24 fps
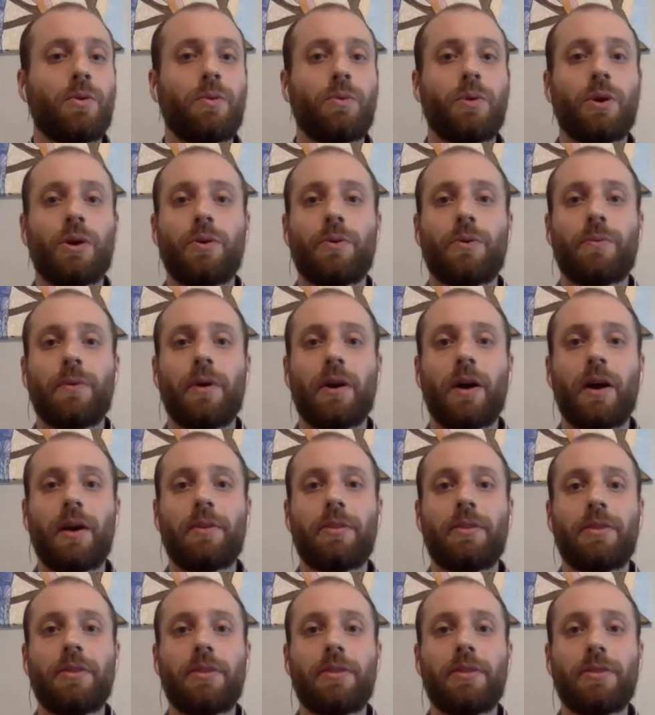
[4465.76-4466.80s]
Well, I
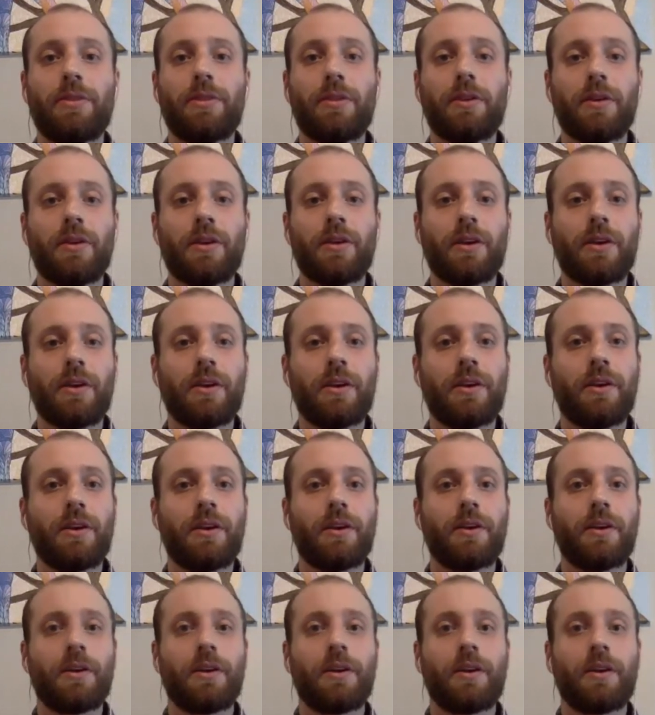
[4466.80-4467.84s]
think
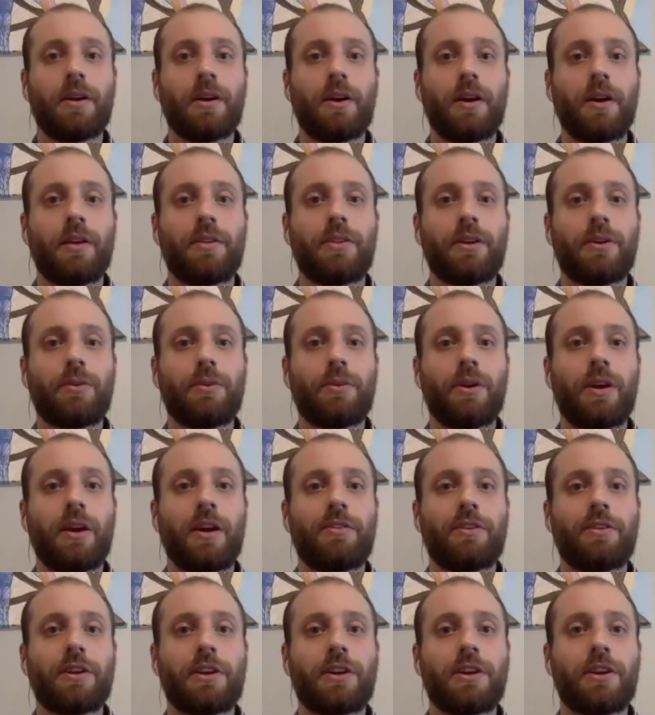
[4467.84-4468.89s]
I think we're
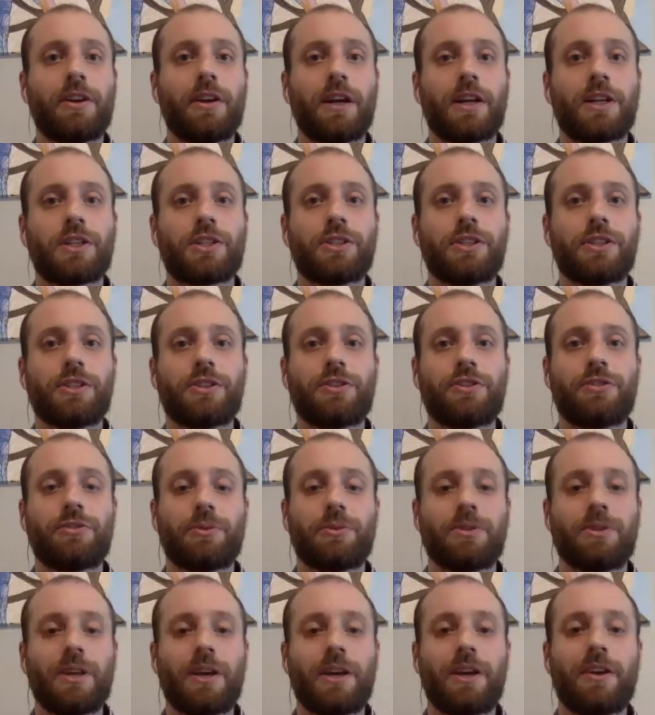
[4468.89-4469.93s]
having connection issues
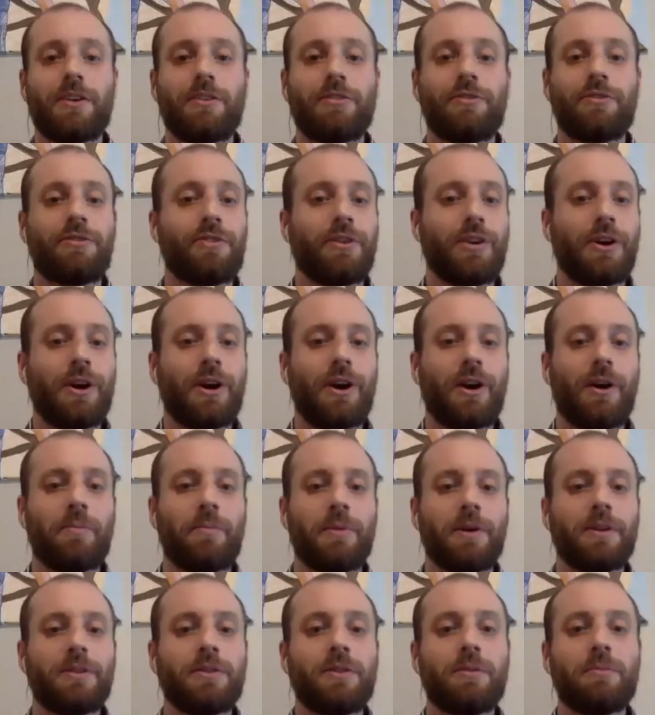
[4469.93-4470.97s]
with Dave. Um,
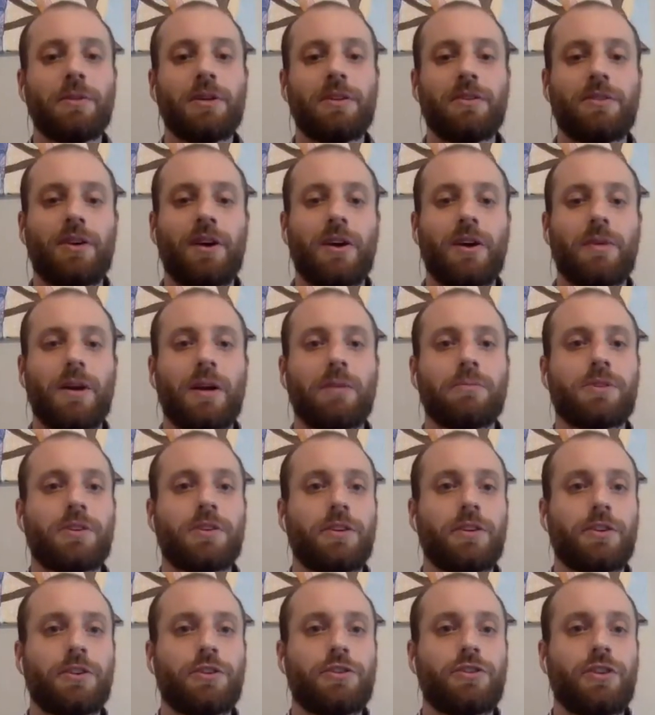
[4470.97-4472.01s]
in the meantime, I'm just
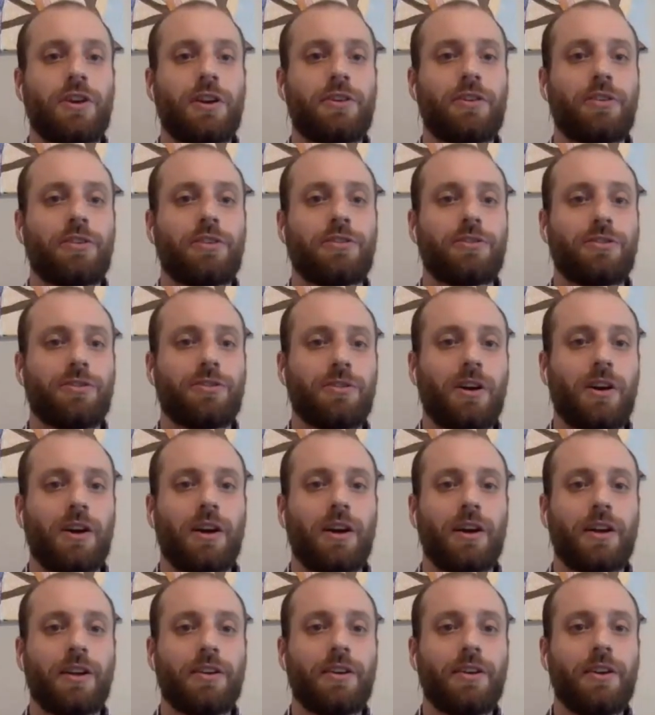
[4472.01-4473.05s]
going to share a
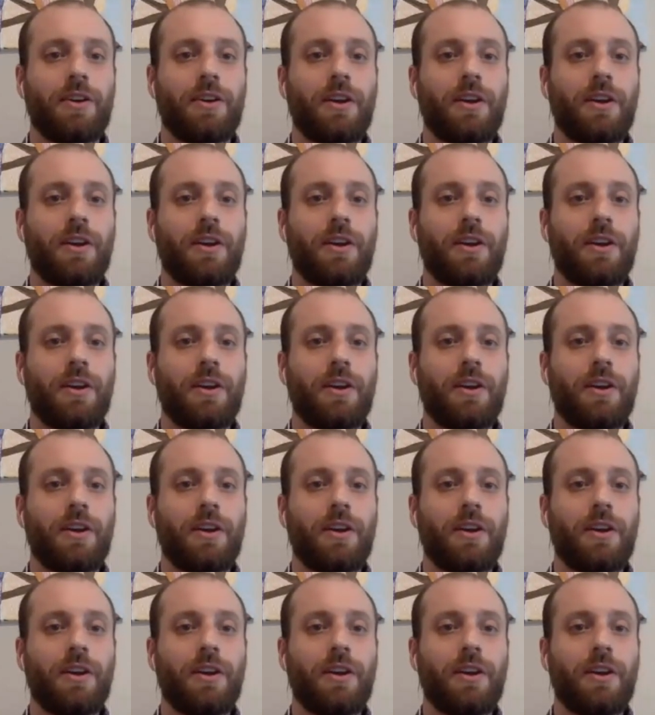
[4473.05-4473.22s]
slide